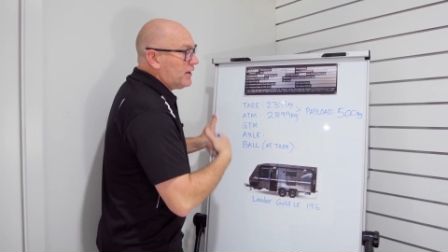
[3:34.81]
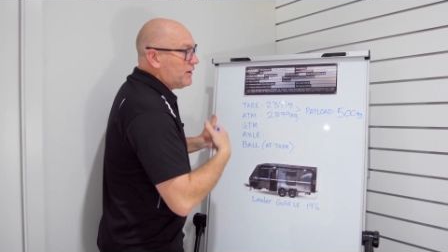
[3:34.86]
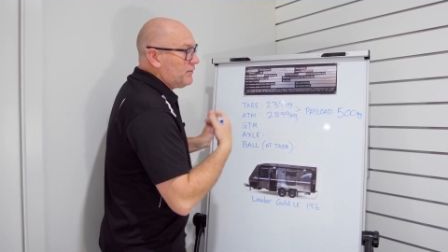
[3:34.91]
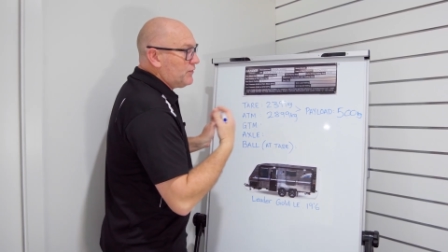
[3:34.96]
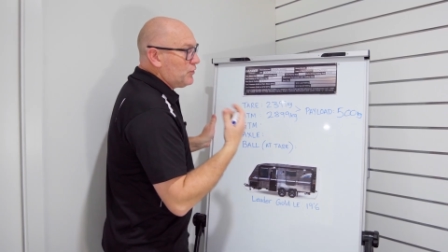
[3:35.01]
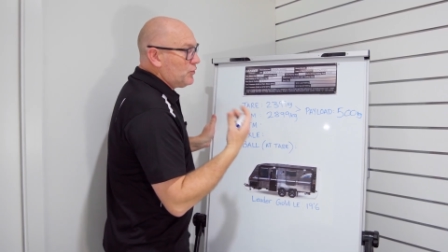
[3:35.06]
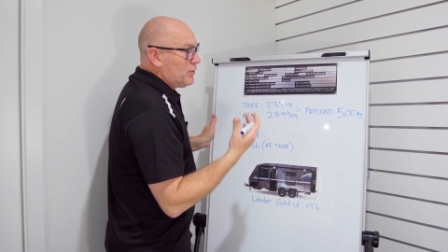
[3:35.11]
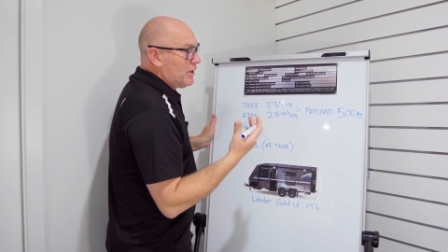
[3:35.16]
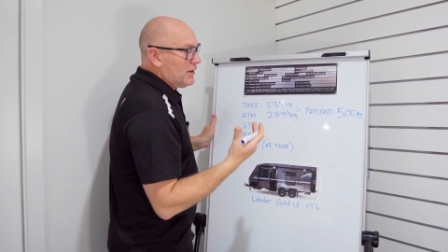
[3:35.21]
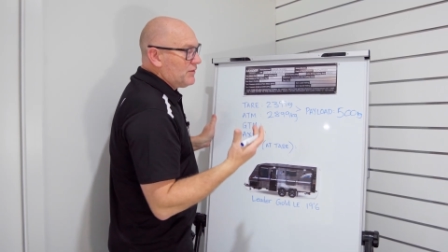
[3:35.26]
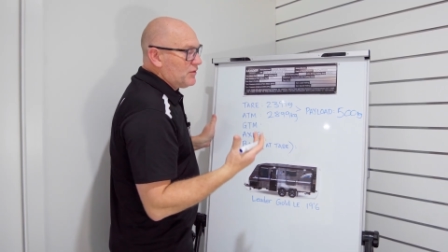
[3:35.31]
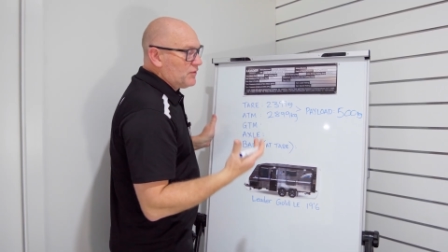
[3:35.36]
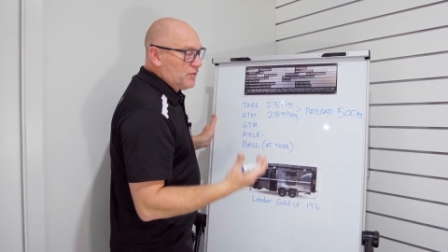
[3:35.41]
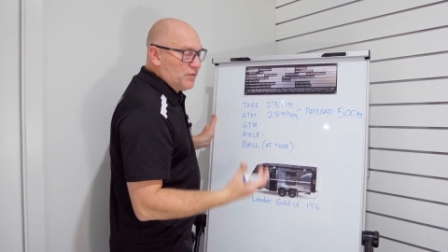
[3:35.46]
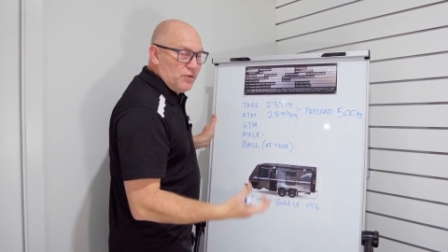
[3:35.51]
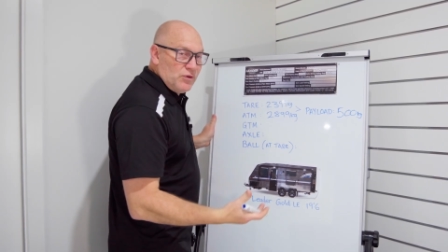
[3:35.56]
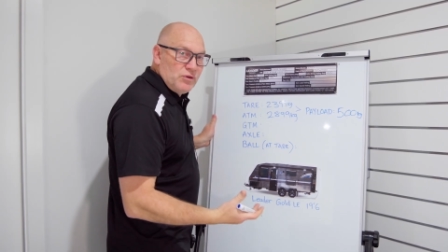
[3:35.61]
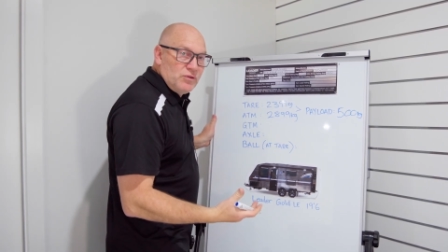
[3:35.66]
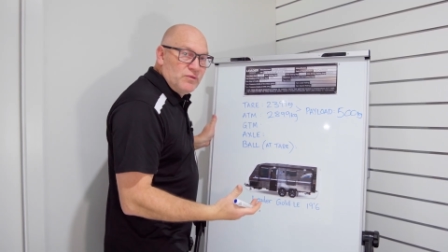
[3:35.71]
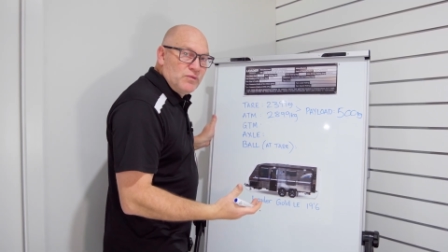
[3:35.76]
if you have it
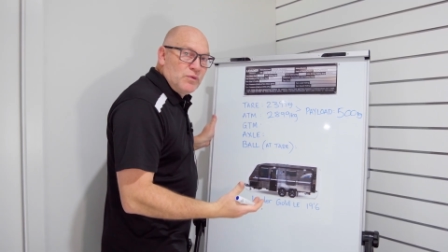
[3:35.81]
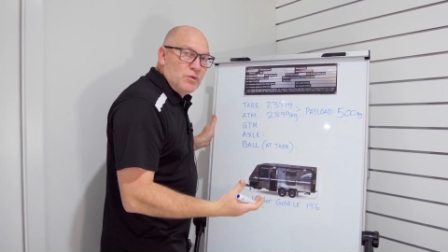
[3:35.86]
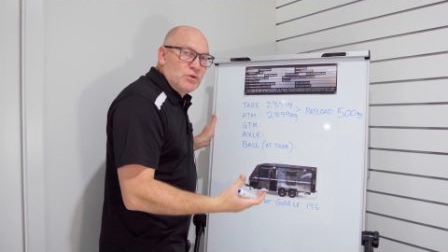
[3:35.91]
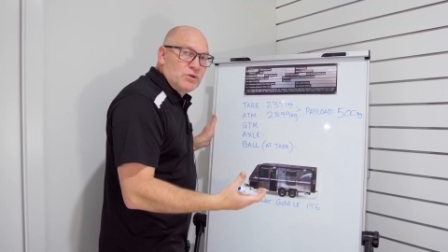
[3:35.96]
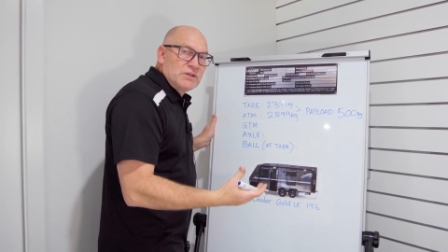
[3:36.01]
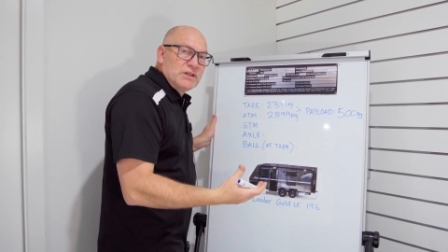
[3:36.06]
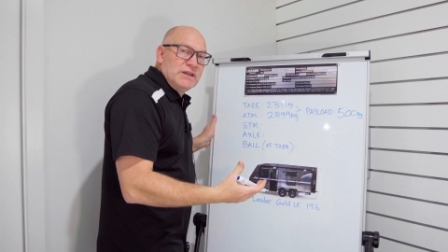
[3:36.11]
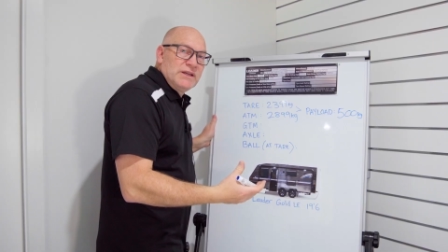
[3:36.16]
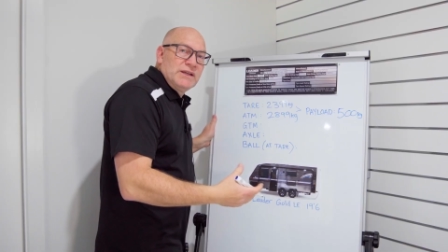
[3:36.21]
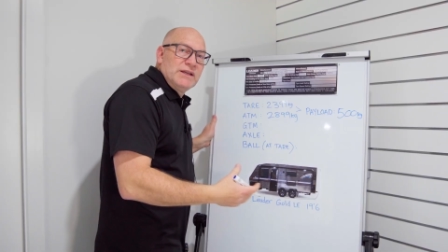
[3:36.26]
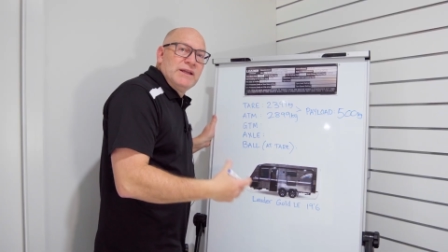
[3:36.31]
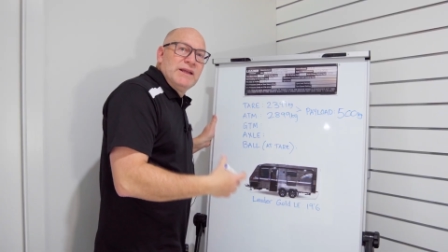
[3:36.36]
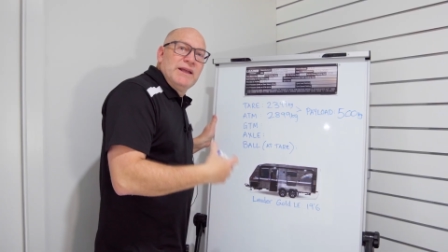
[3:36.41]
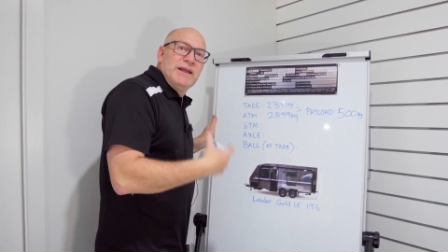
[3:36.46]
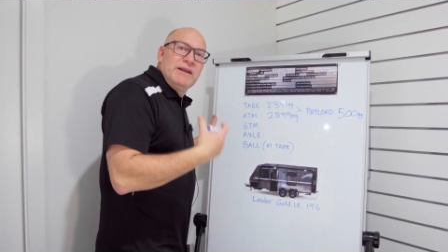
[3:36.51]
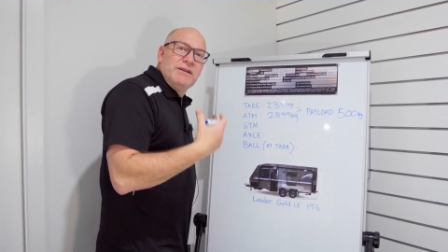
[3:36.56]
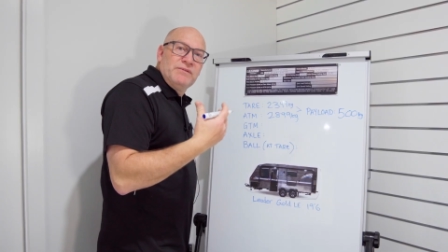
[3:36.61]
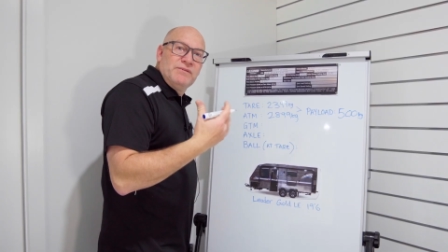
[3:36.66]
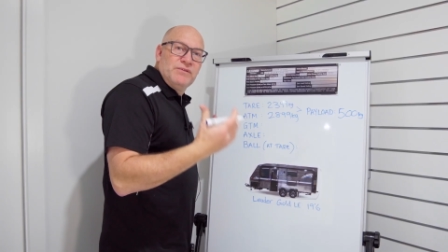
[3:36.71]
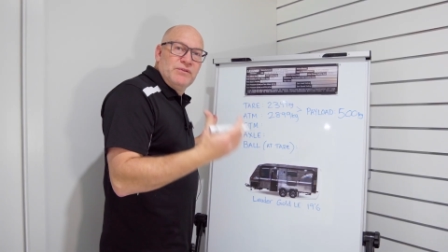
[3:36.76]
full of water
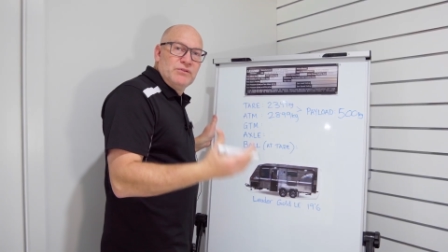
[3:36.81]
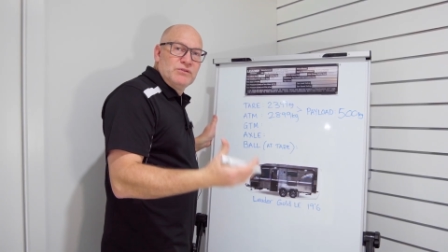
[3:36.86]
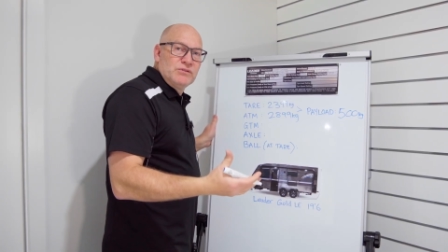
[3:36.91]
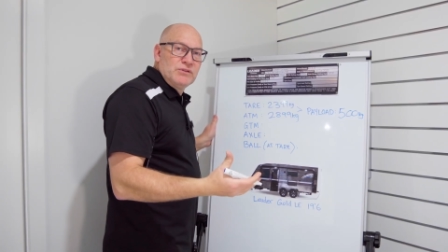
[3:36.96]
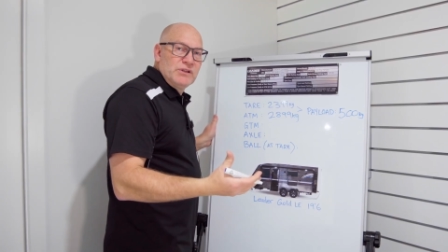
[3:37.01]
and full